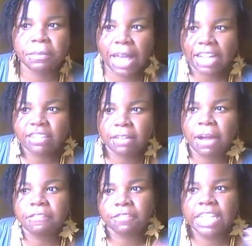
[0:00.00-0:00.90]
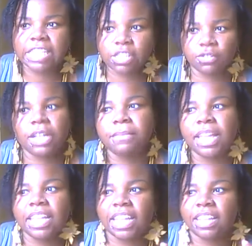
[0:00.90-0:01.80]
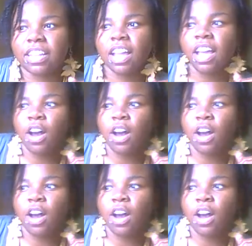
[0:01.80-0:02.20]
the background, my friends screaming and